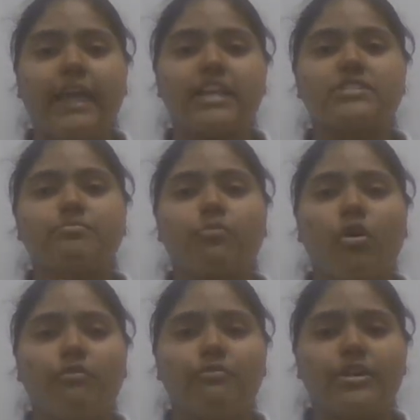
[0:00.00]
net
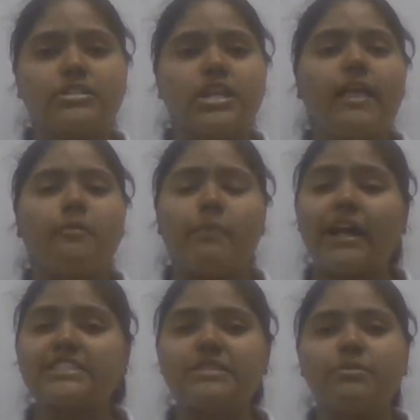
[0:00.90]
profit
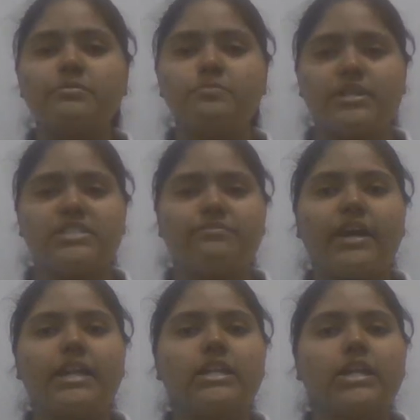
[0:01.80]
maximum
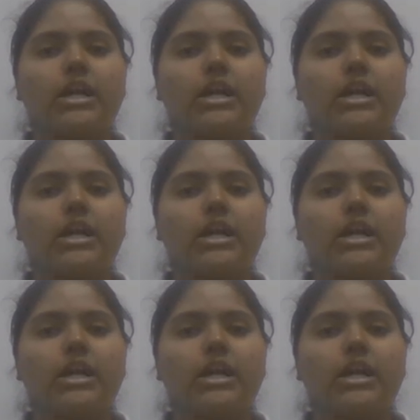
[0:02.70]
specified